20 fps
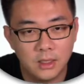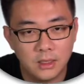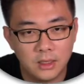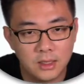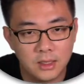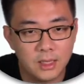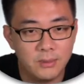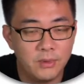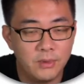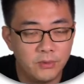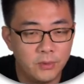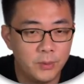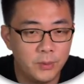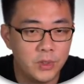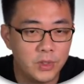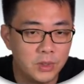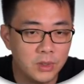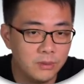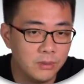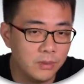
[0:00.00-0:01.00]
some
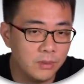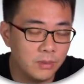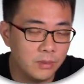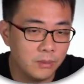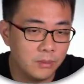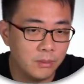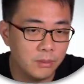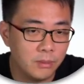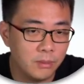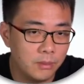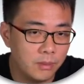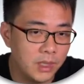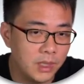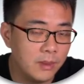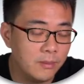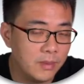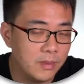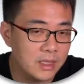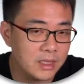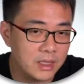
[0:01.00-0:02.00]
information
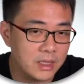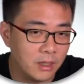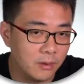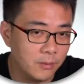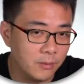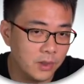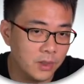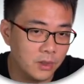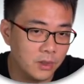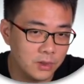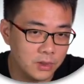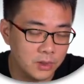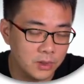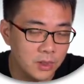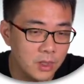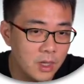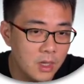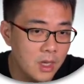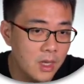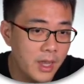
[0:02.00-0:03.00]
being missed out, because
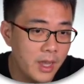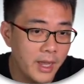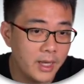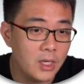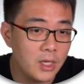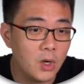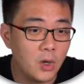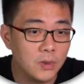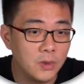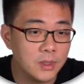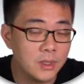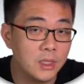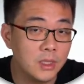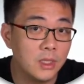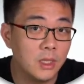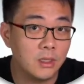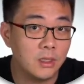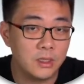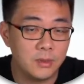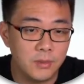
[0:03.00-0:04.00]
any constant
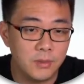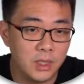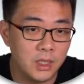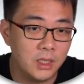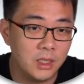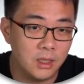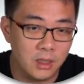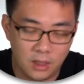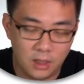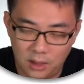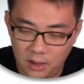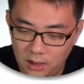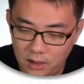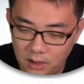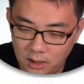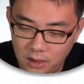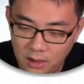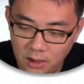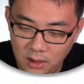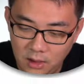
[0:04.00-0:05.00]
that is being
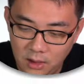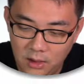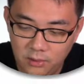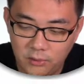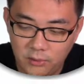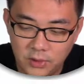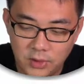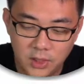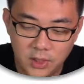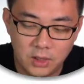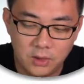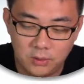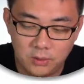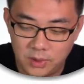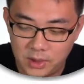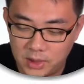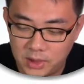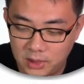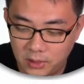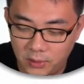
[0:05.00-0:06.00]
differentiated will be
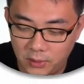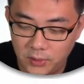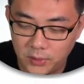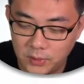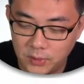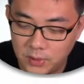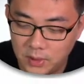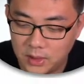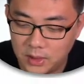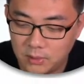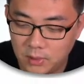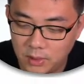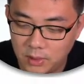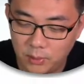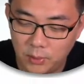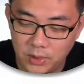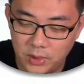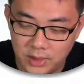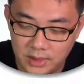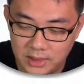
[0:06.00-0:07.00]
0. So that's why we
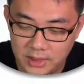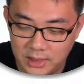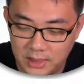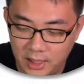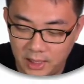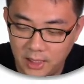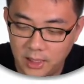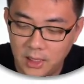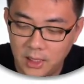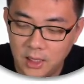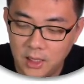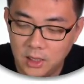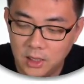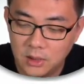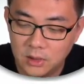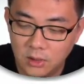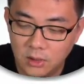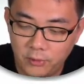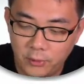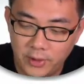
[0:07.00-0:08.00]
put a c there.
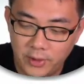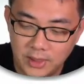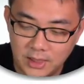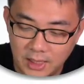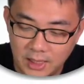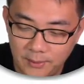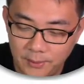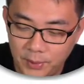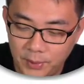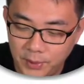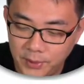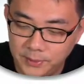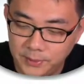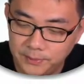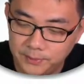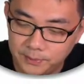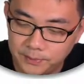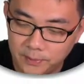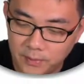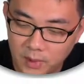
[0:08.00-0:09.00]
So for example,
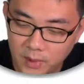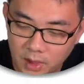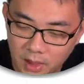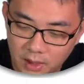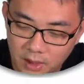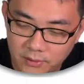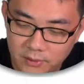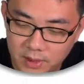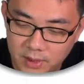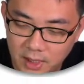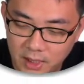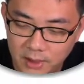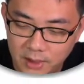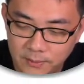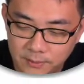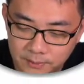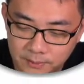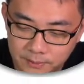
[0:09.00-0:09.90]
if say